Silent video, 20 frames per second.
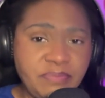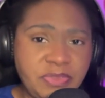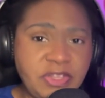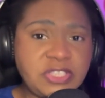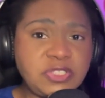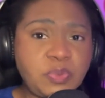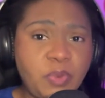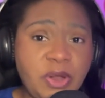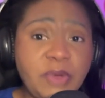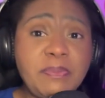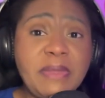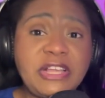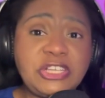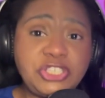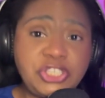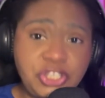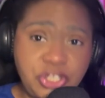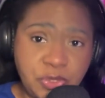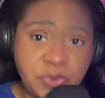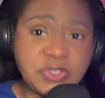This one
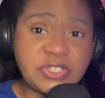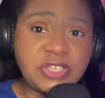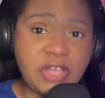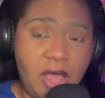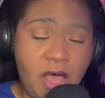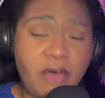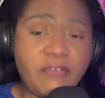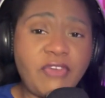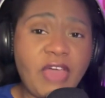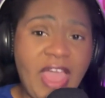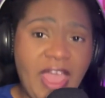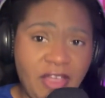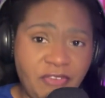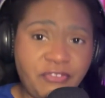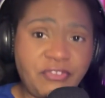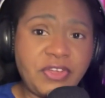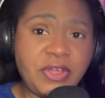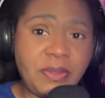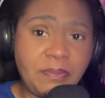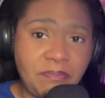makes use of
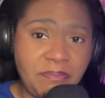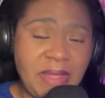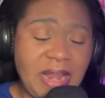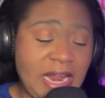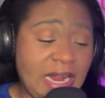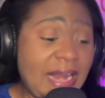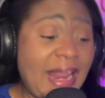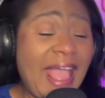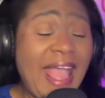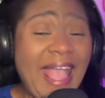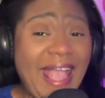every minute.